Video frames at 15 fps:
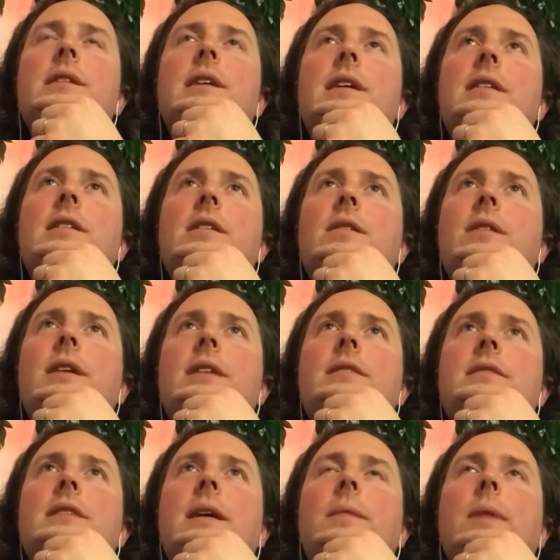I don't know.
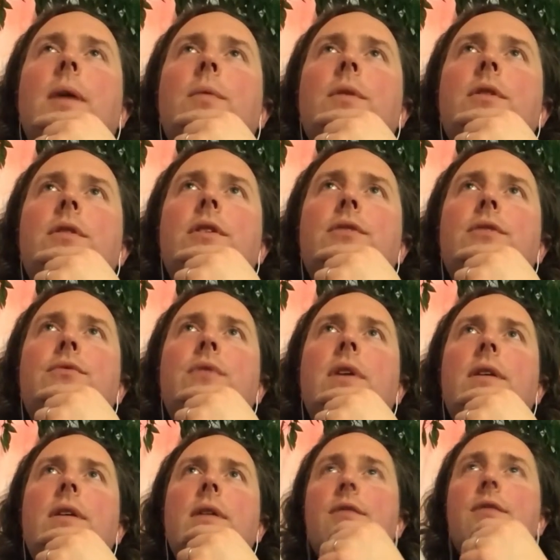I wonder
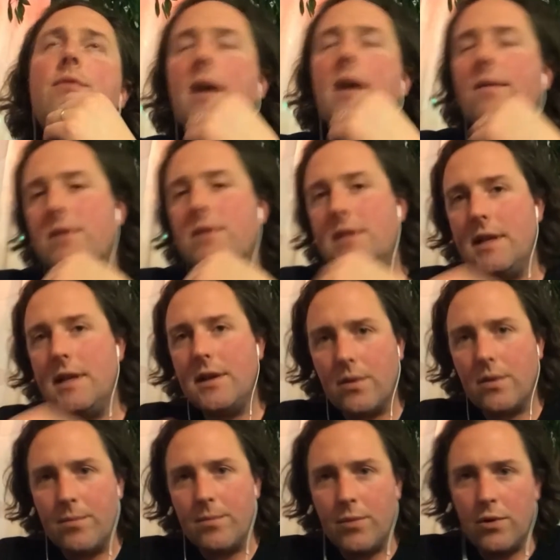if we ever see
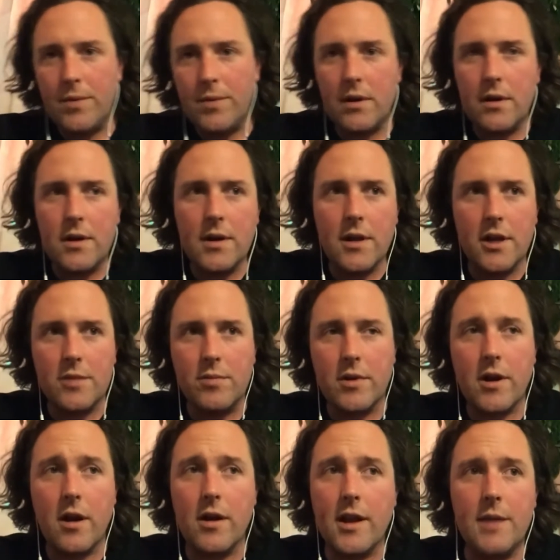another boom in collectible
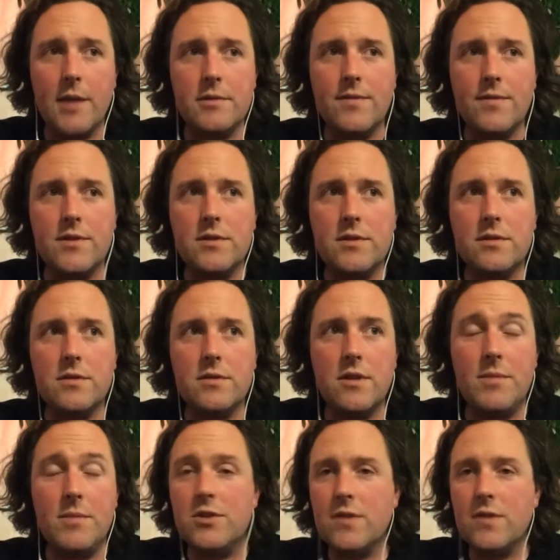card games, if it's going
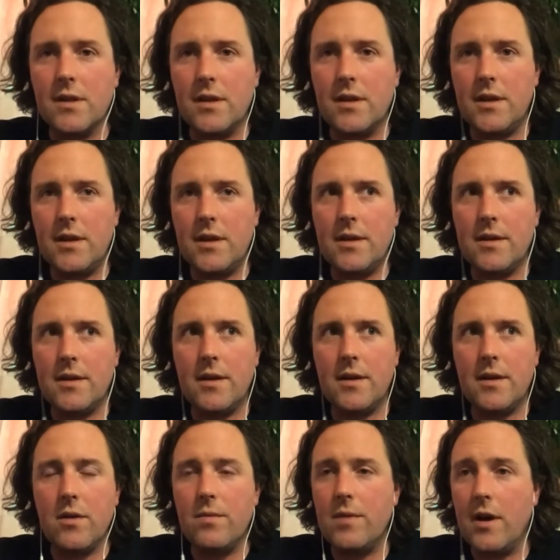to be strictly
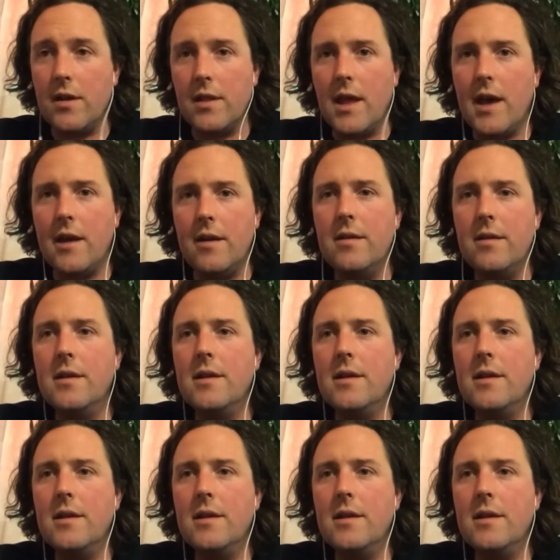online,